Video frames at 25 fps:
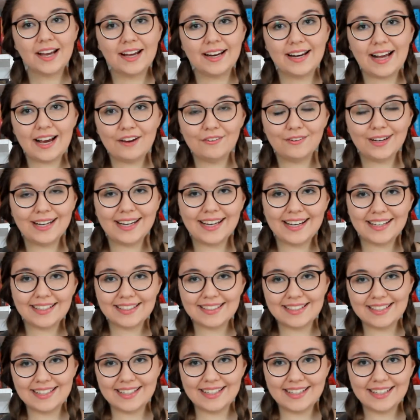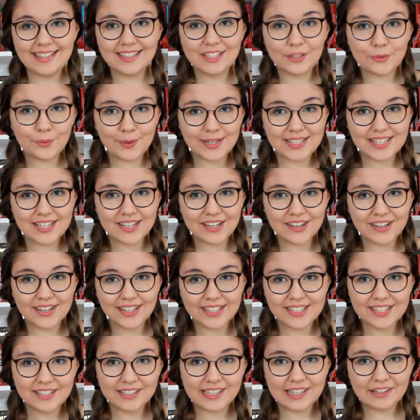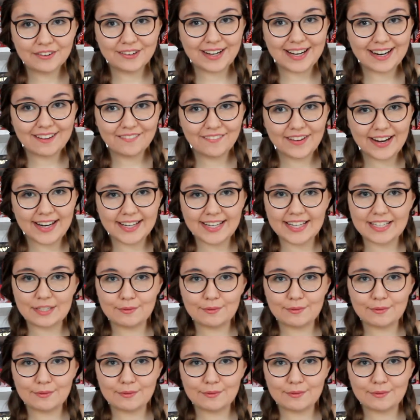and I will link the Twitter to the readathon